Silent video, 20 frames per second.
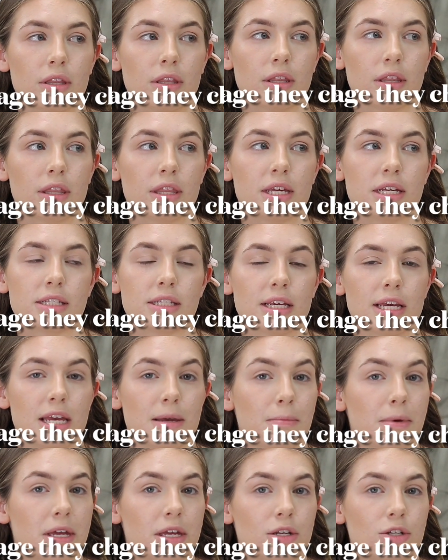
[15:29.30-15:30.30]
this
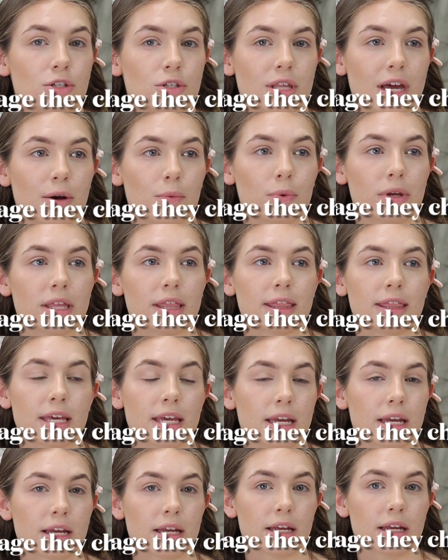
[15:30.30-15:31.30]
image that we
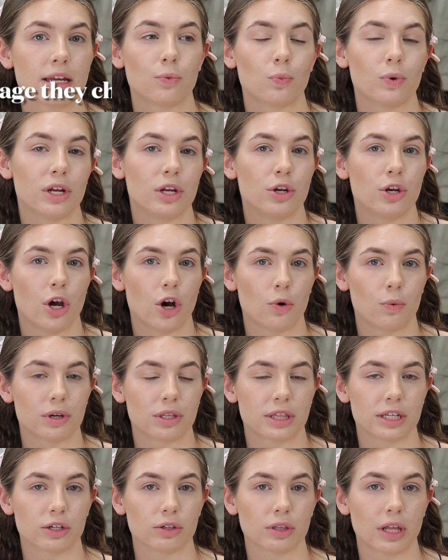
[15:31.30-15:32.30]
think we know
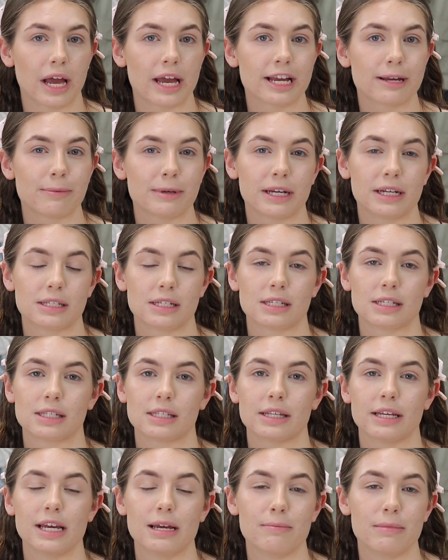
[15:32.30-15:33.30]
what they're like because this is
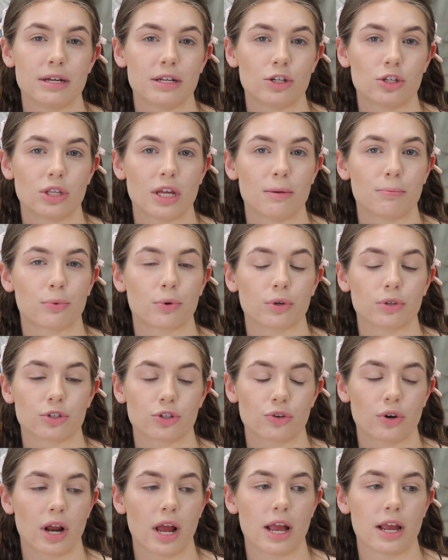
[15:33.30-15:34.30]
the image they
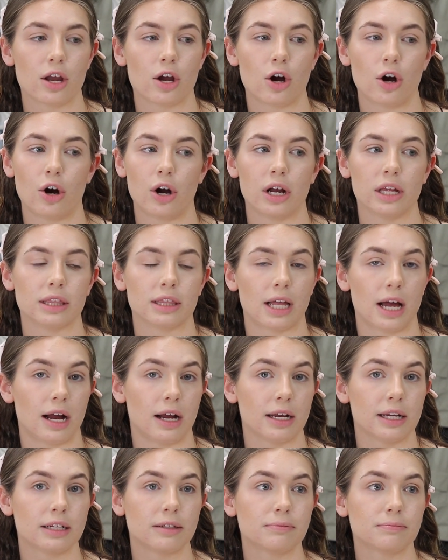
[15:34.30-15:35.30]
portray
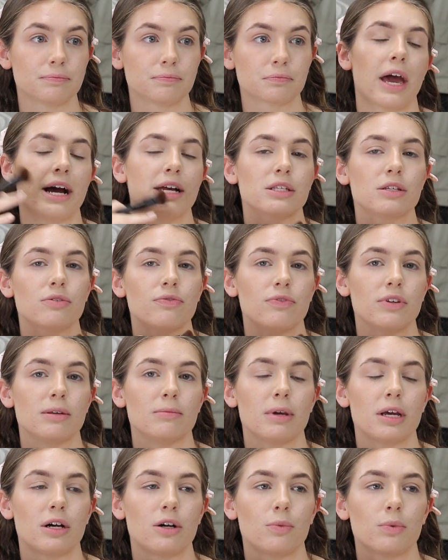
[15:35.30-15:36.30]
online. As a
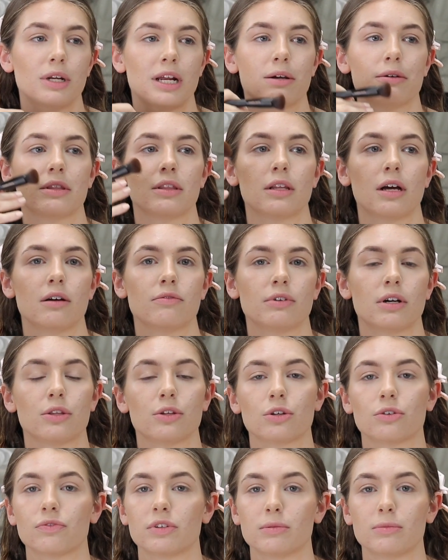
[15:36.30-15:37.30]
female, what I would love
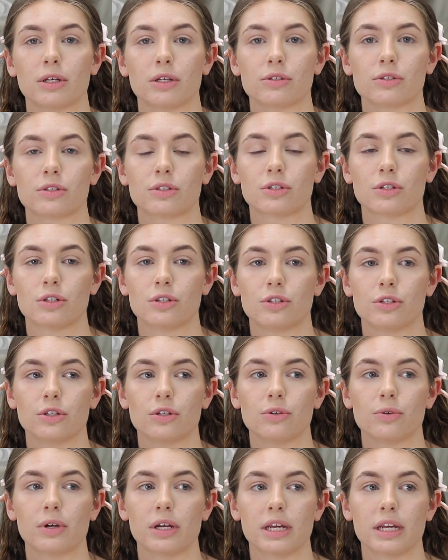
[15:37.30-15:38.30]
other females to
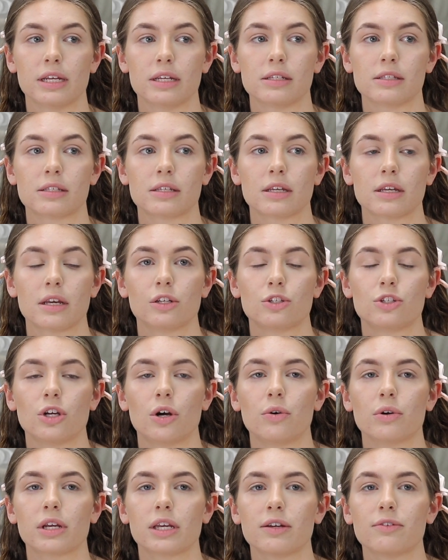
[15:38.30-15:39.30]
do is
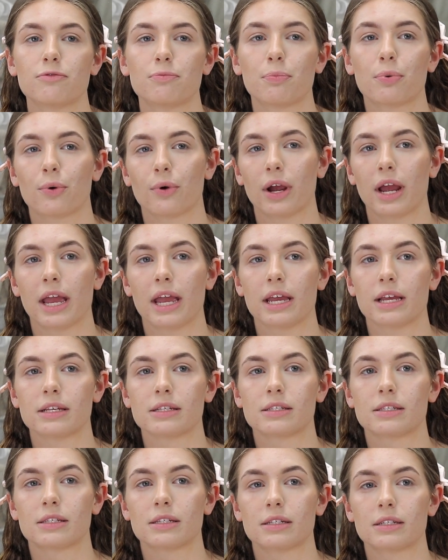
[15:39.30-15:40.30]
don't give
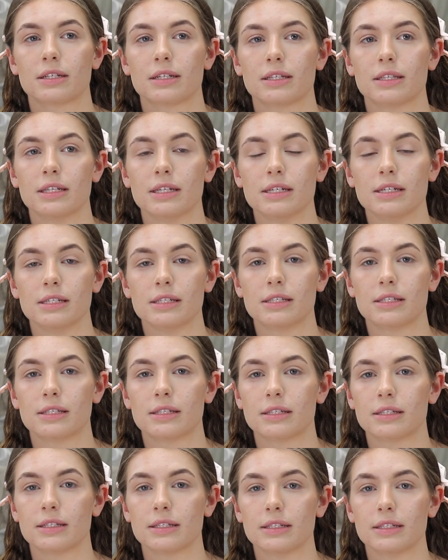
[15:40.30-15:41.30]
praise to
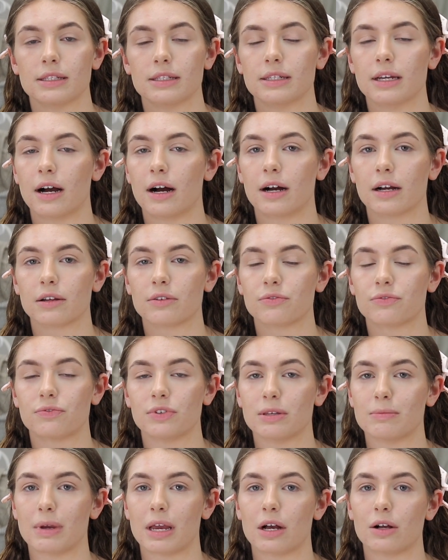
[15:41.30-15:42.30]
these young
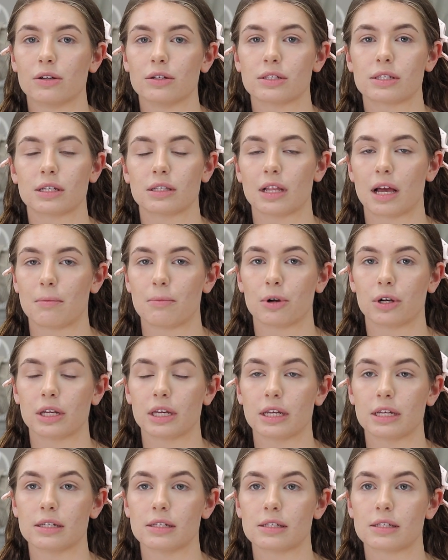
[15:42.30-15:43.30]
female
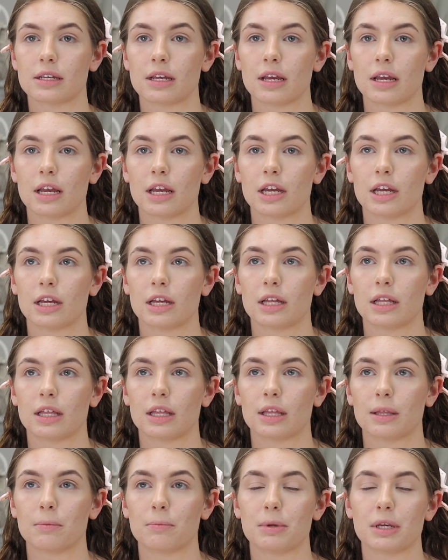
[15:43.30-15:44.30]
celebrities
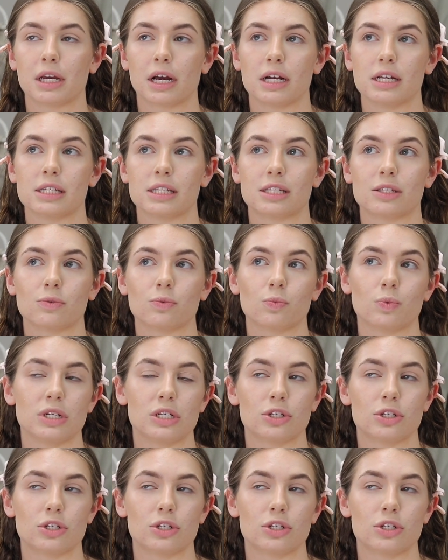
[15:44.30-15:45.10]
because we